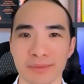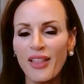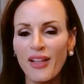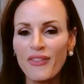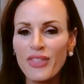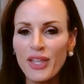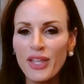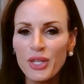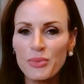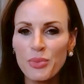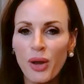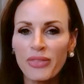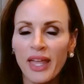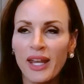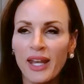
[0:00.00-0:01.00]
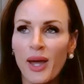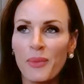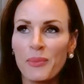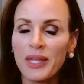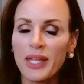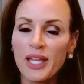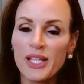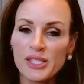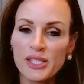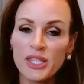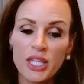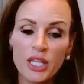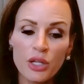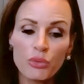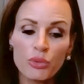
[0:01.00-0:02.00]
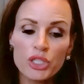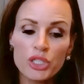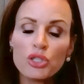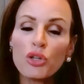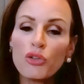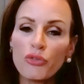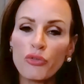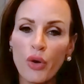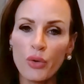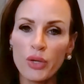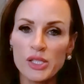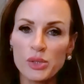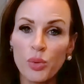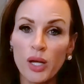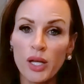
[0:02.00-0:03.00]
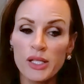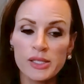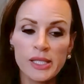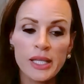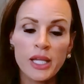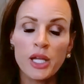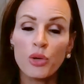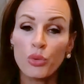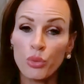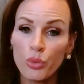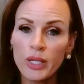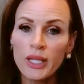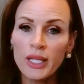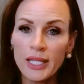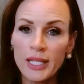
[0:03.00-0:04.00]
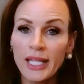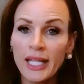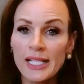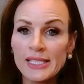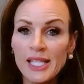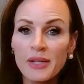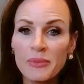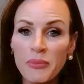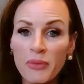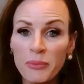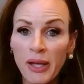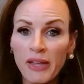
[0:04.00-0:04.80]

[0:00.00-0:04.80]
I love that you brought that up because the original focus was really, like I said,